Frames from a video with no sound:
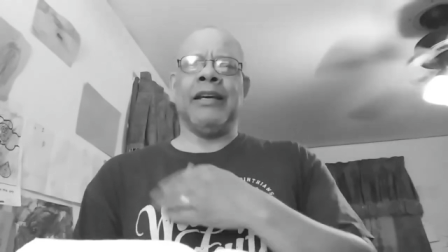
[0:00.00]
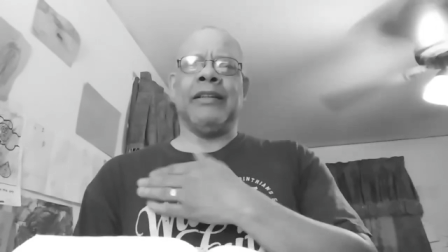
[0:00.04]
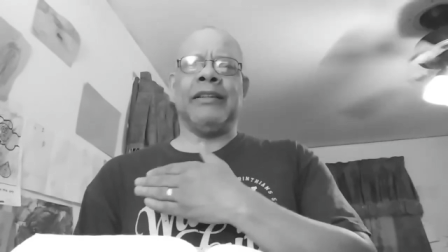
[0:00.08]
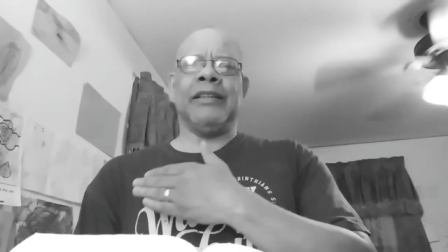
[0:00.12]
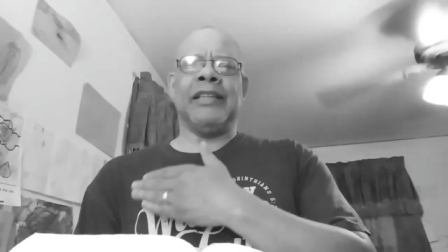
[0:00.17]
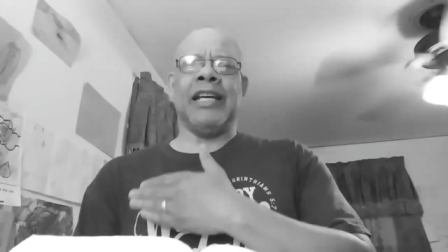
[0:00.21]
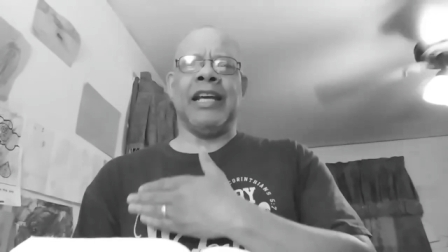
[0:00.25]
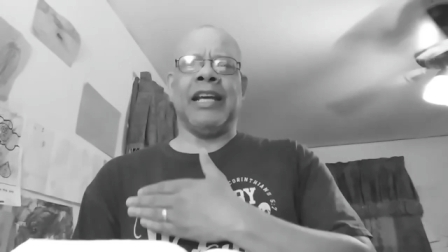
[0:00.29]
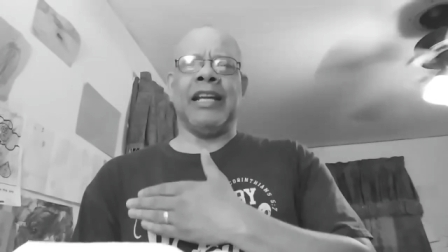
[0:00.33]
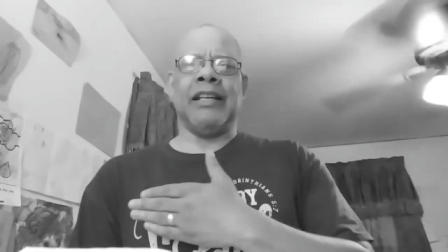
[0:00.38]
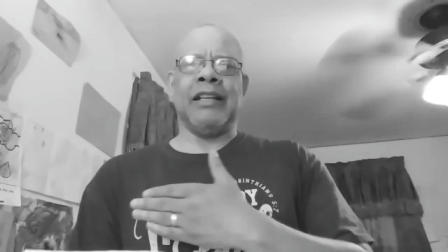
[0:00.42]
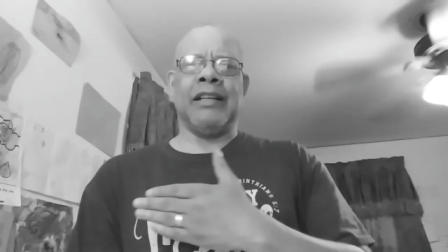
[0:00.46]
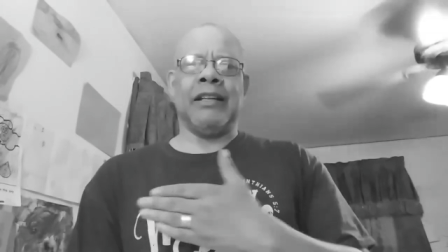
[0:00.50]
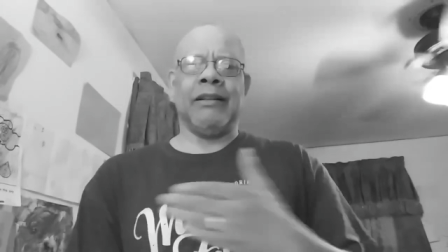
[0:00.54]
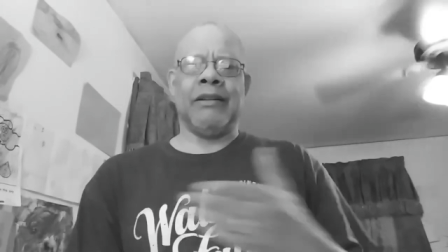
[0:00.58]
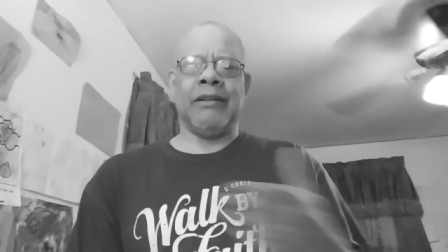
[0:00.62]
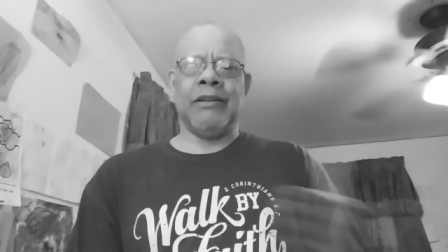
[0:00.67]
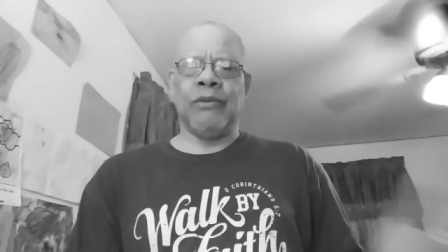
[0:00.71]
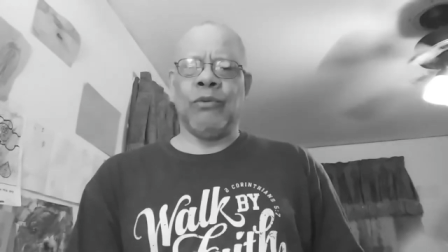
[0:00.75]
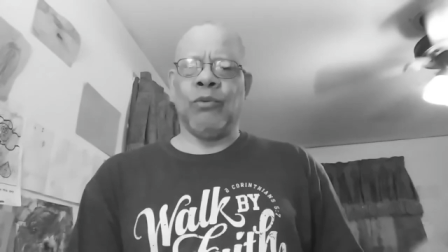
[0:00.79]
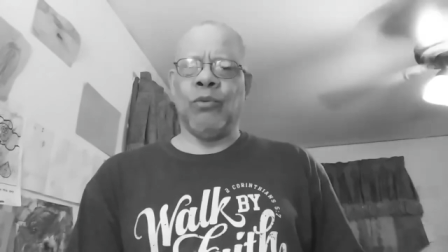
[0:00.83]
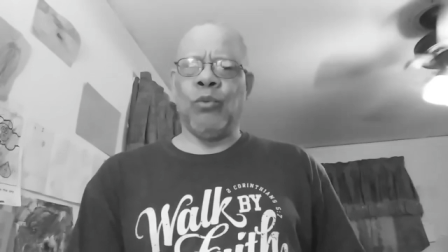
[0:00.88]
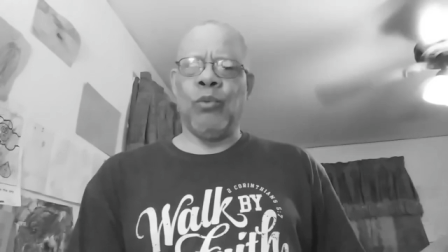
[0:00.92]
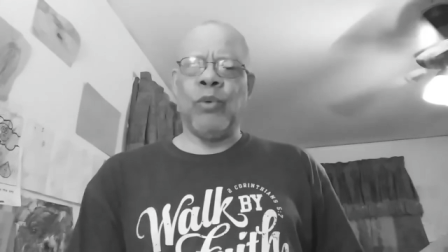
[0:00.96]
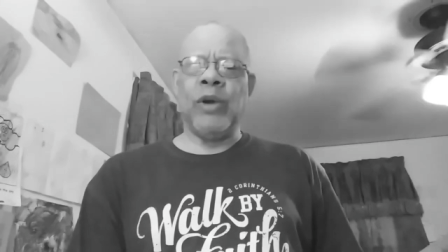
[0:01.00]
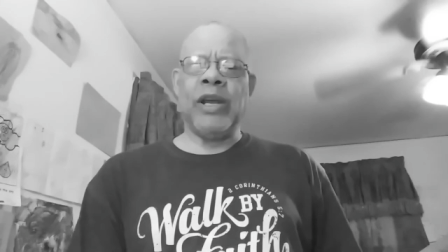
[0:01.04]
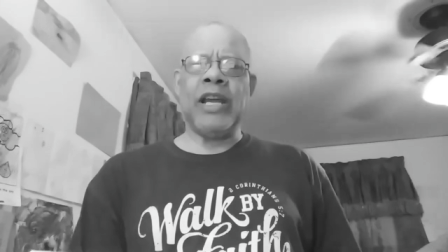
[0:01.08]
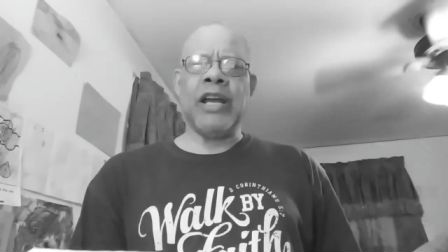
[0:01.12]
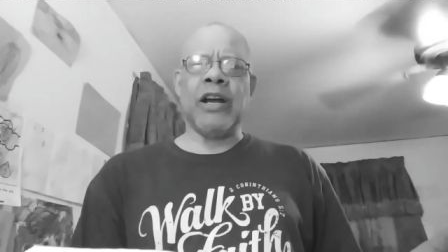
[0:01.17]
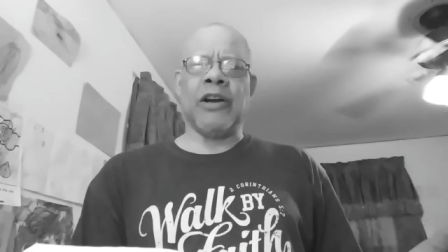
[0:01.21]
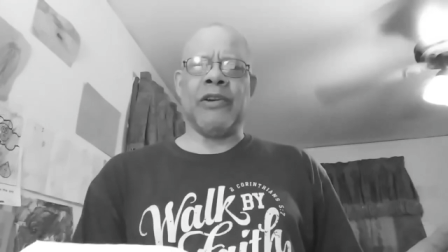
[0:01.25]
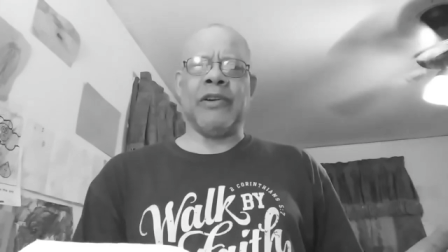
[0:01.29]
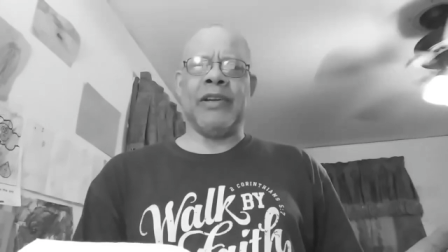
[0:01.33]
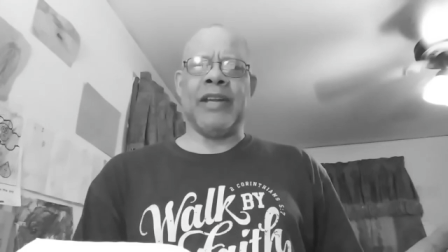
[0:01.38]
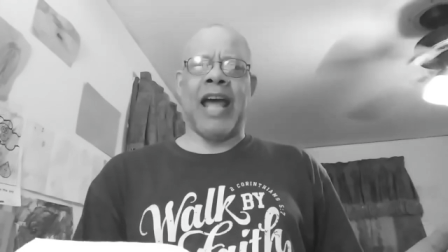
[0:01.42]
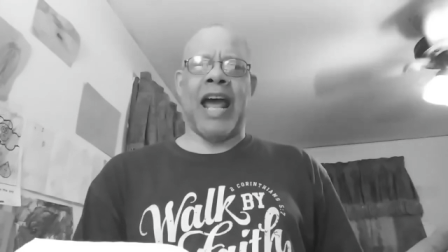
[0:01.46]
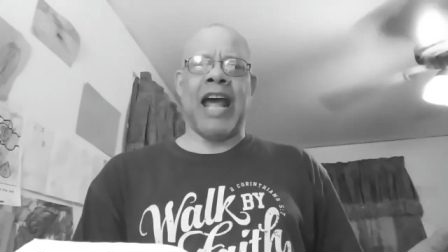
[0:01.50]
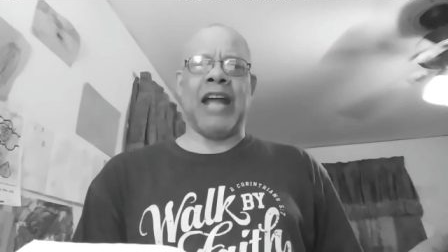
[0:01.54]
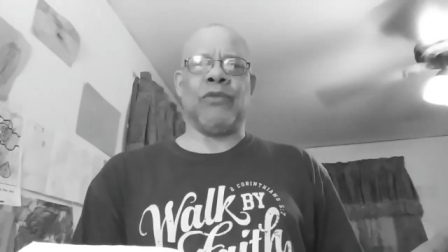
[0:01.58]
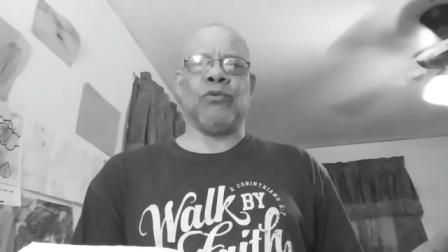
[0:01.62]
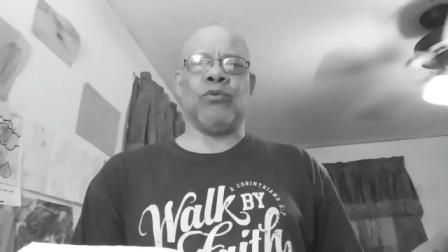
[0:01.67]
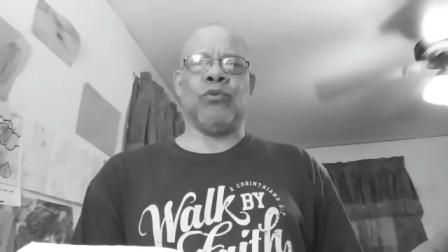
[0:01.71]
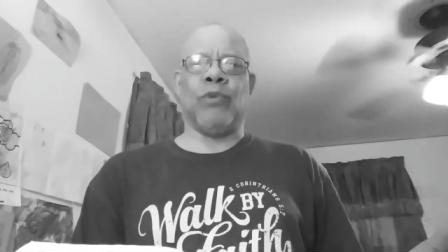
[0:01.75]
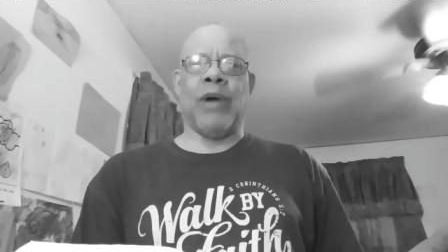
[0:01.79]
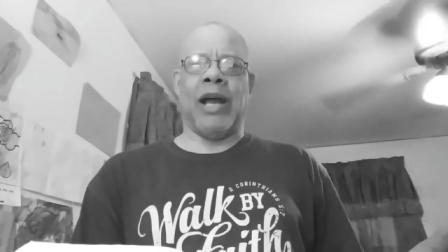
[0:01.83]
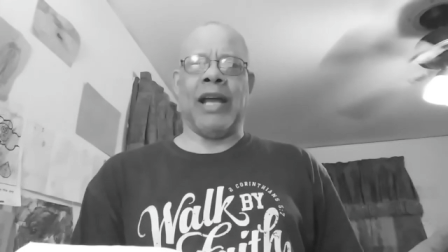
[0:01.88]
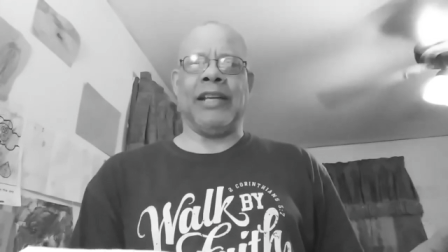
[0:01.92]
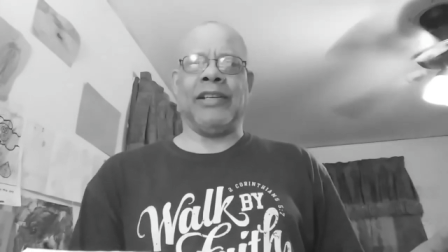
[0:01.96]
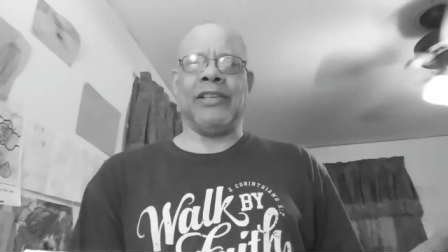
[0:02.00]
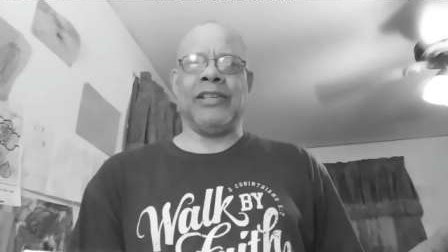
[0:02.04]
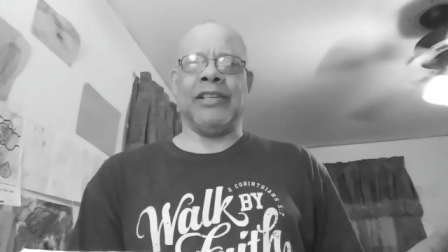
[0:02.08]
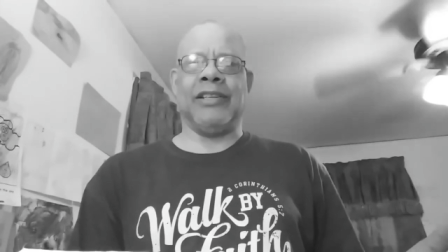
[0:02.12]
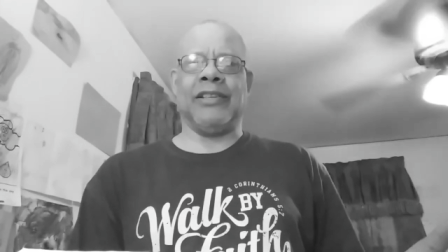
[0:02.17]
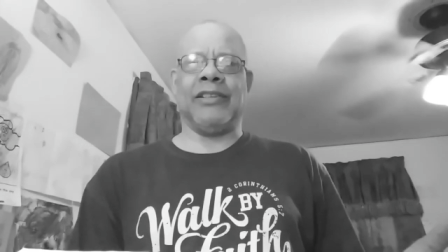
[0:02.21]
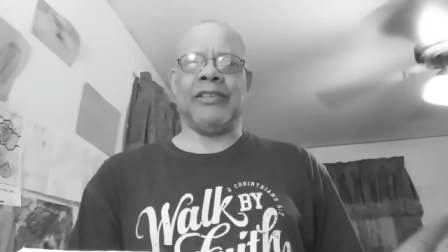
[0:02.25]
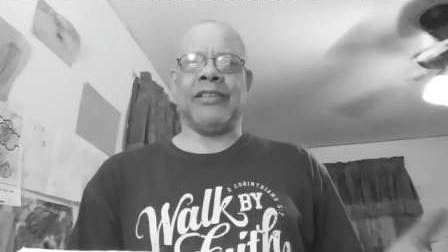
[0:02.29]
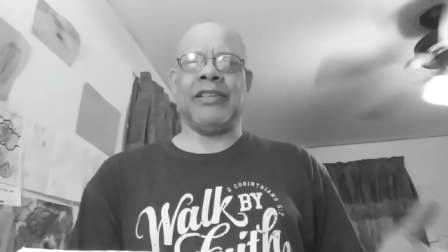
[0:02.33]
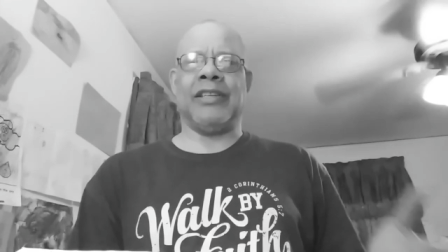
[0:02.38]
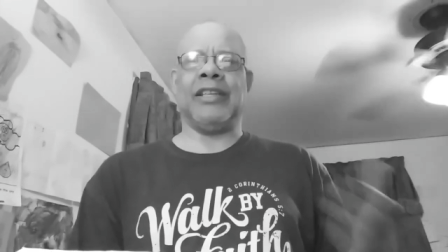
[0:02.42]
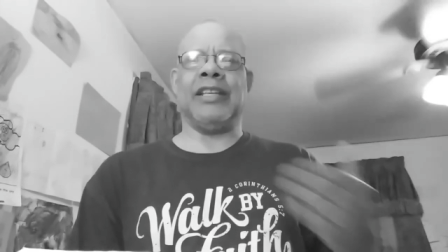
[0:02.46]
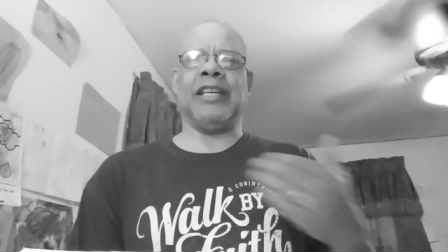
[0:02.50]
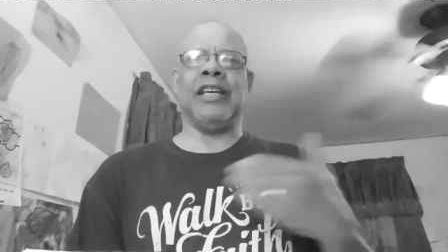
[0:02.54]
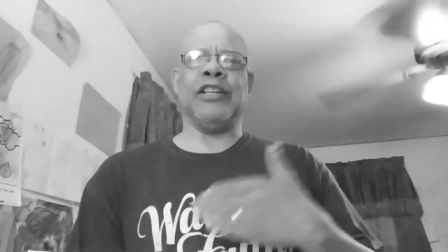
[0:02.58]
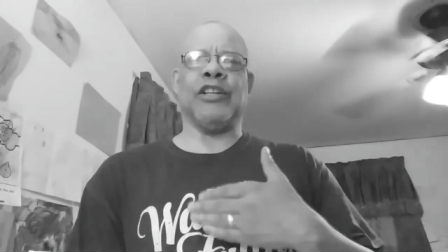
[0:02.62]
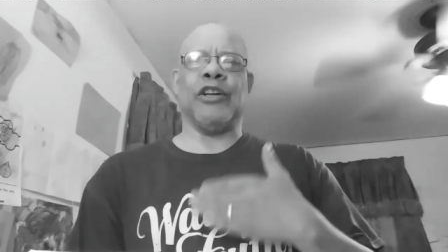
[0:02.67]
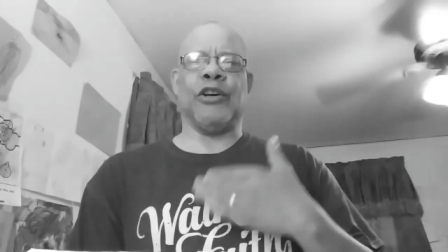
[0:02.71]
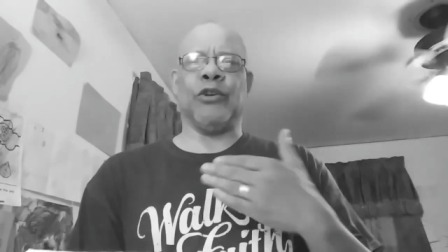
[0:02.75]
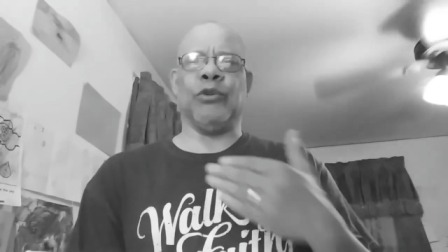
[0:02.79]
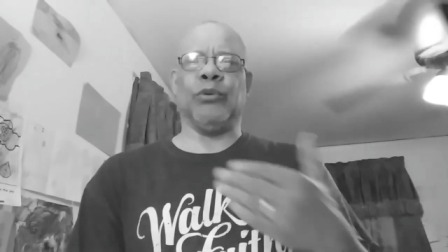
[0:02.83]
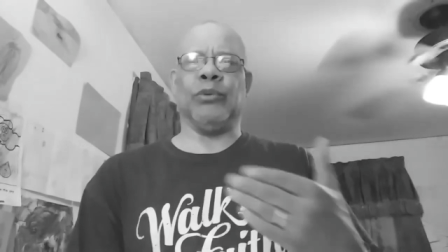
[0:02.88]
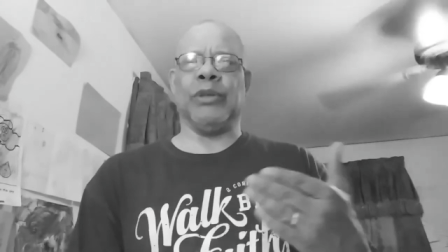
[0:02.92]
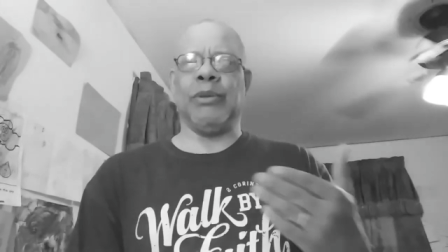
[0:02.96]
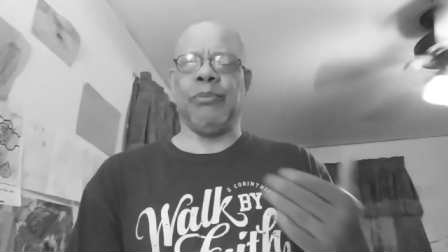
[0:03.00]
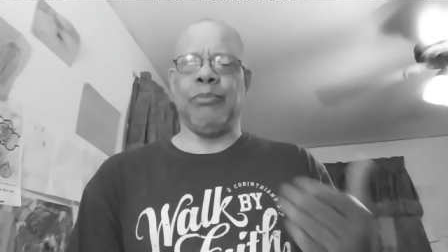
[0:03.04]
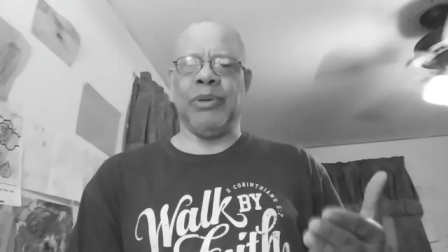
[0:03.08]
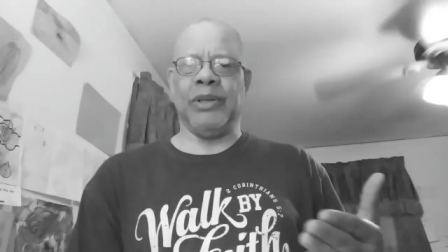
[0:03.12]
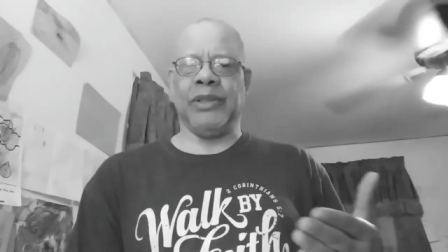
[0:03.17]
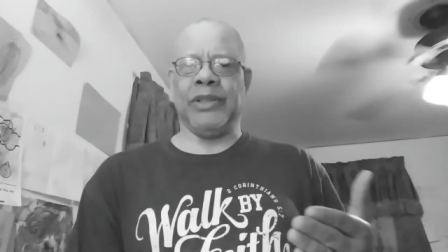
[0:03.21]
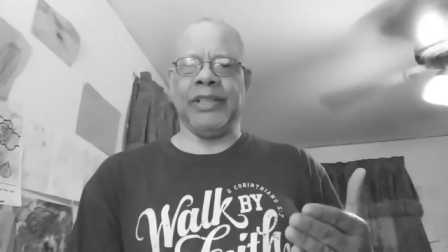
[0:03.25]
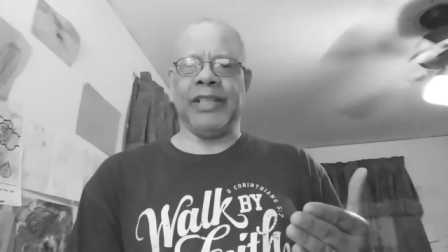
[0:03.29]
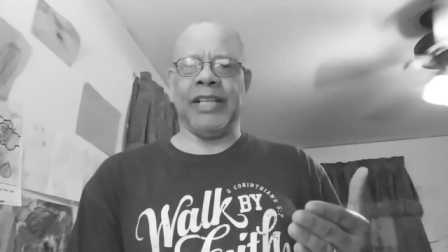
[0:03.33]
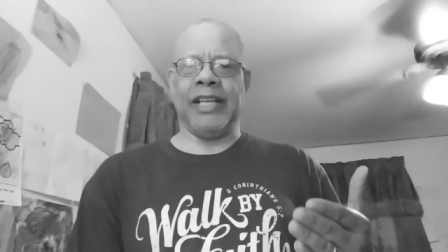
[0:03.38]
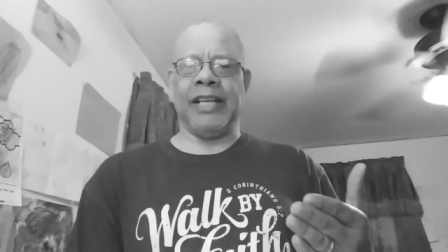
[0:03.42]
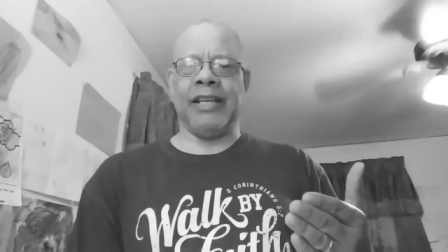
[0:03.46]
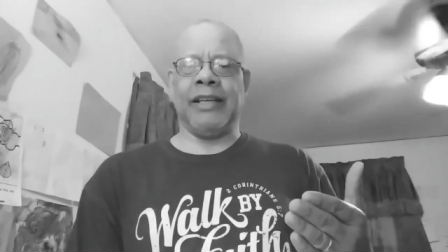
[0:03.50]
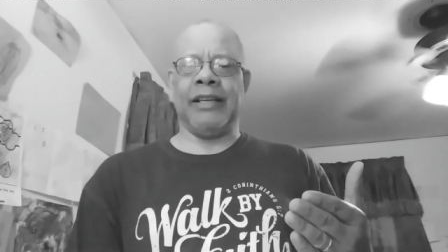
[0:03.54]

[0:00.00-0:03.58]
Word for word: that we are not righteous in our own ability.